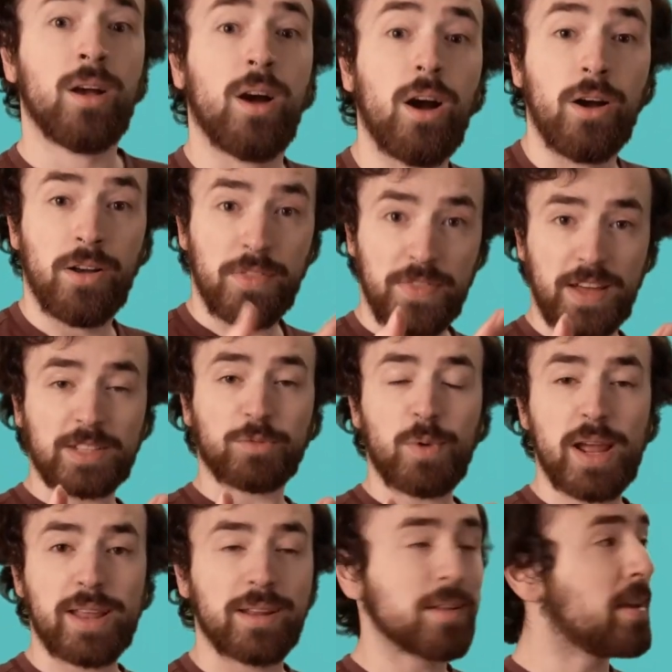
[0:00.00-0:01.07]
Ah, that's
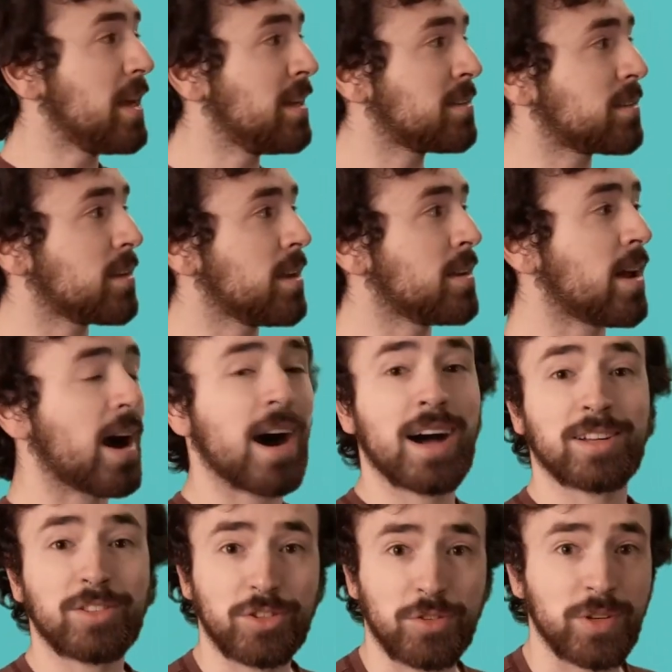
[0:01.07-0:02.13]
right, it's an
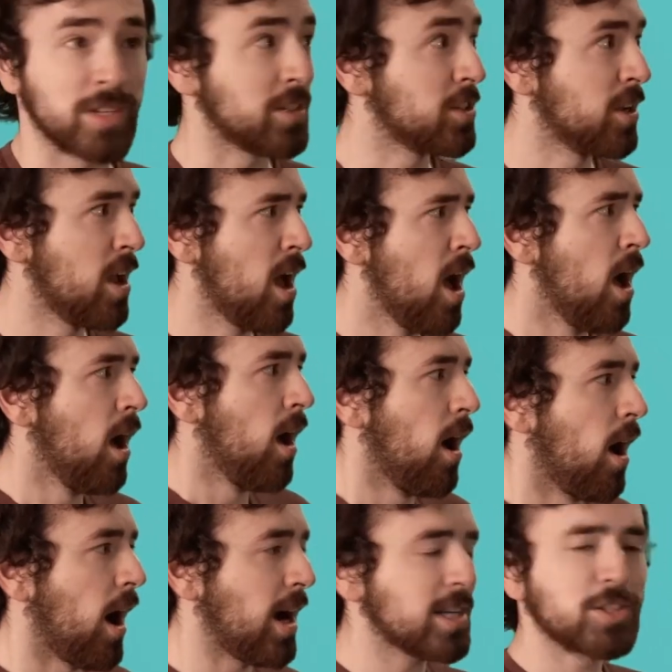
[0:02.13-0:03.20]
ostrich
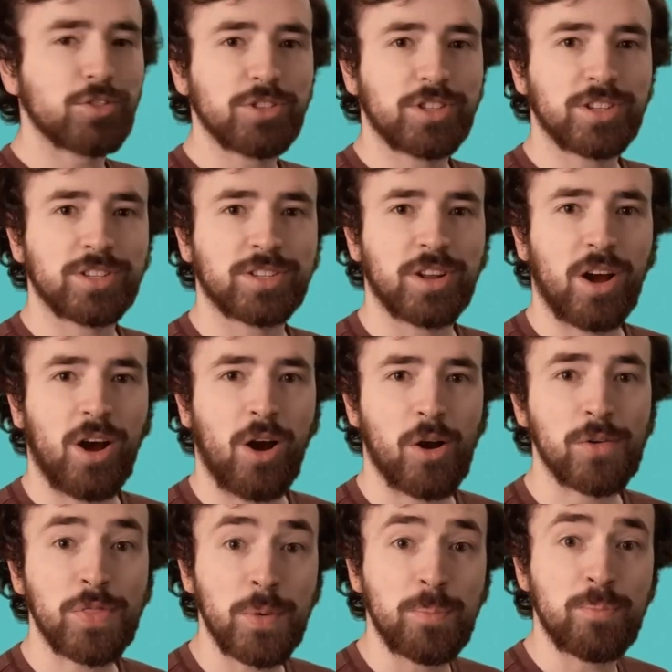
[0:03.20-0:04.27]
ostriches
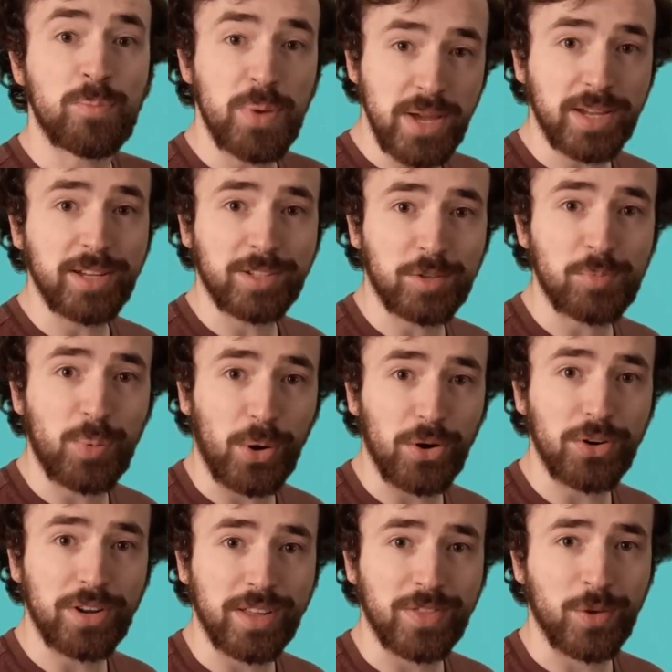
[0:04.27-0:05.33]
are the biggest
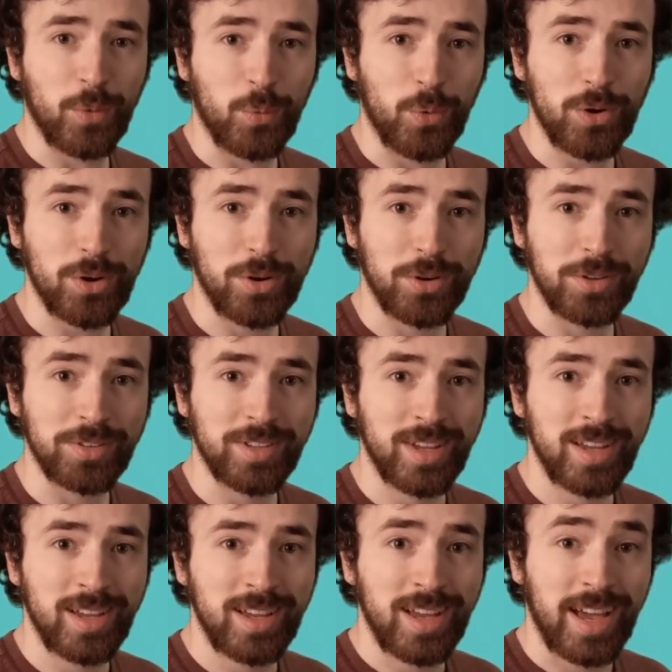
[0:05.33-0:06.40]
bird in the world.
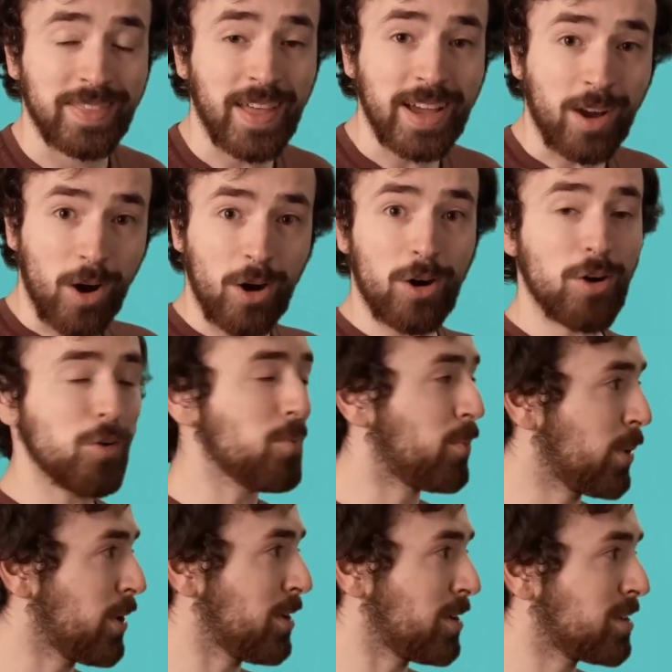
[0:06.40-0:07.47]
And like all
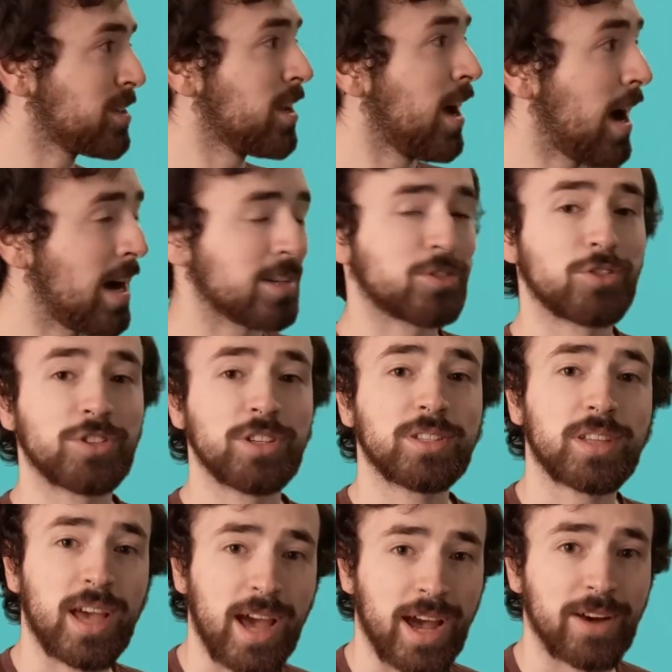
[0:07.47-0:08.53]
birds, ostriches
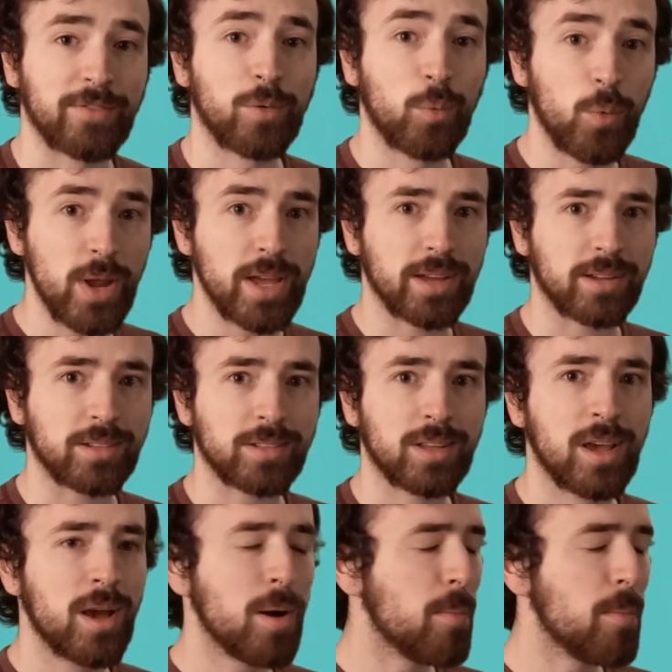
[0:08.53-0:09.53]
have wings.